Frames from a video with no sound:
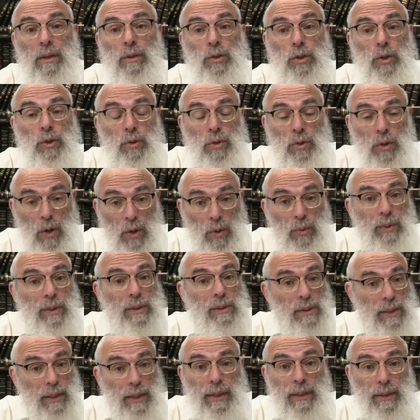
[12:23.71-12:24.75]
you know
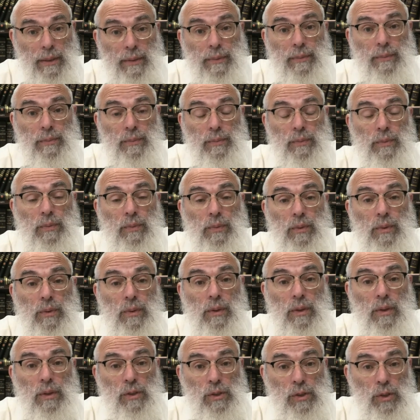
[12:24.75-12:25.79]
what's there.
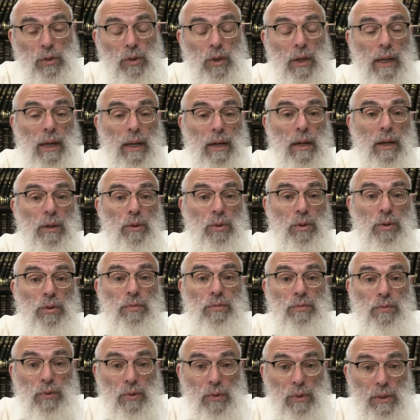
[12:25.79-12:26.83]
So you get on all
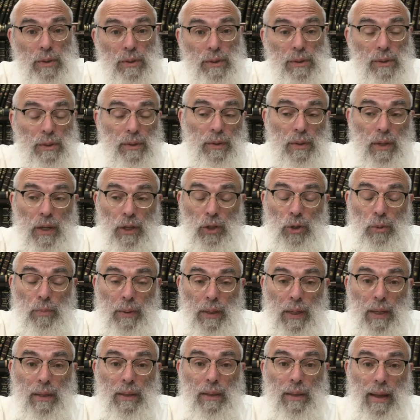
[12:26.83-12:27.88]
fours and you
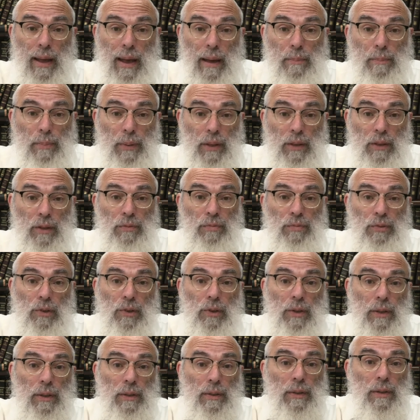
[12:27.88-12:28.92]
begin tapping the
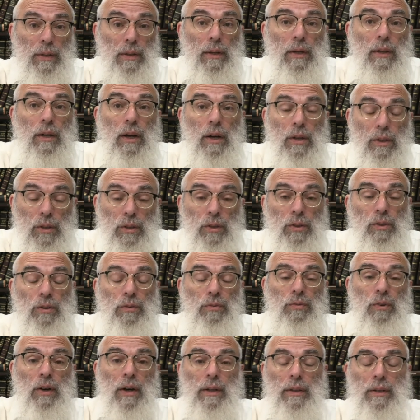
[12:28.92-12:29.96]
floor until you
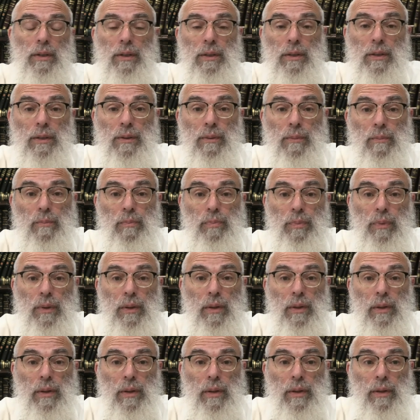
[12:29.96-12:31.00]
find it.
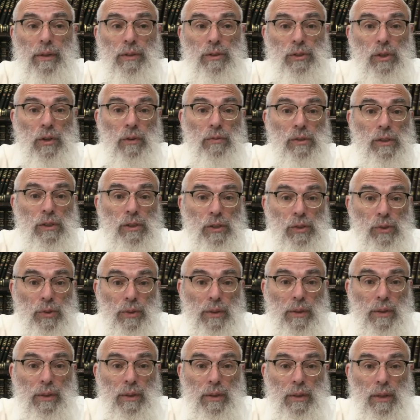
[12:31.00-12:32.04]
So
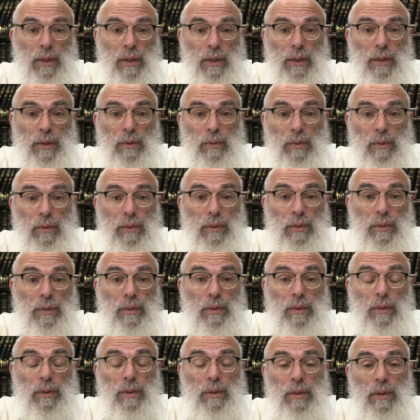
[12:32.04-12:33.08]
certainly
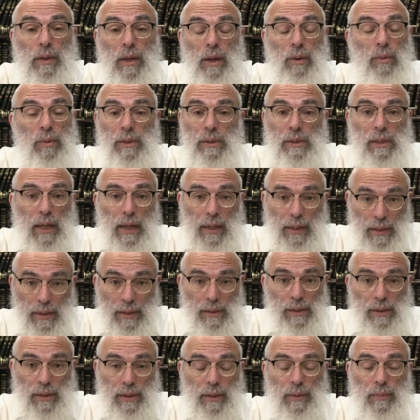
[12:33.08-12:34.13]
it was not
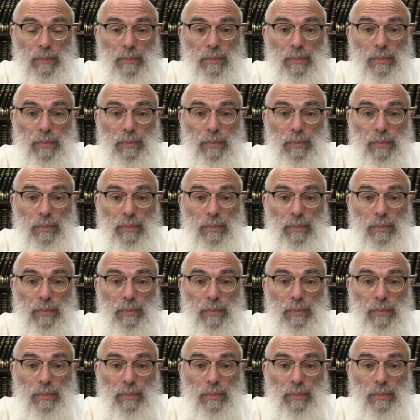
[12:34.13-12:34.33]
easy.